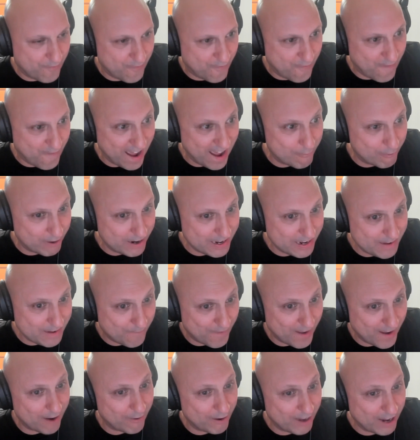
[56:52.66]
very,
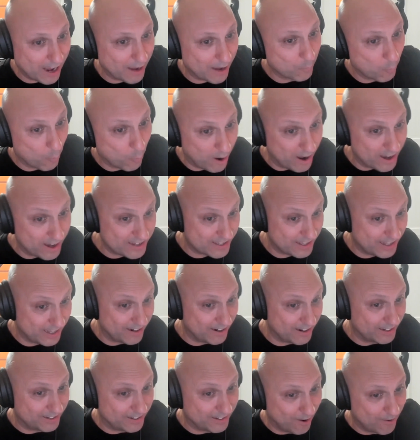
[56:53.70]
very unwisely,
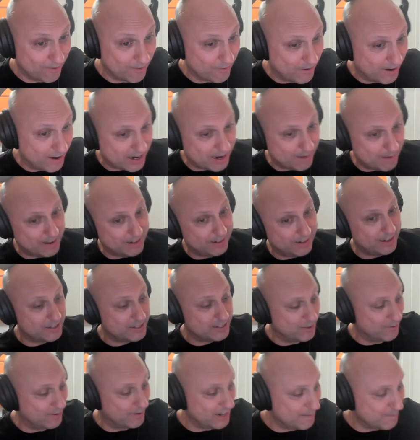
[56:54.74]
and I don't recommend
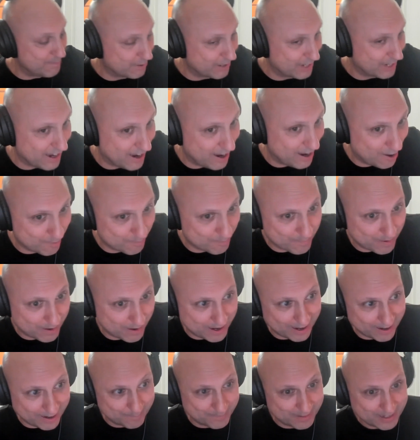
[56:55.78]
this to anybody at home.
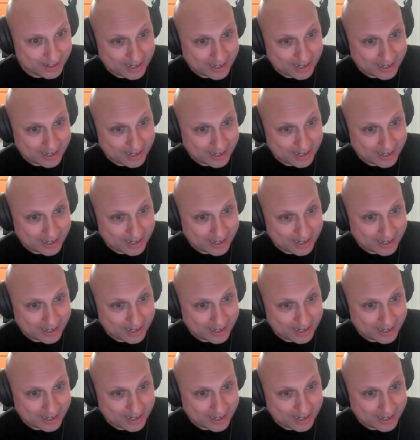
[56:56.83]
I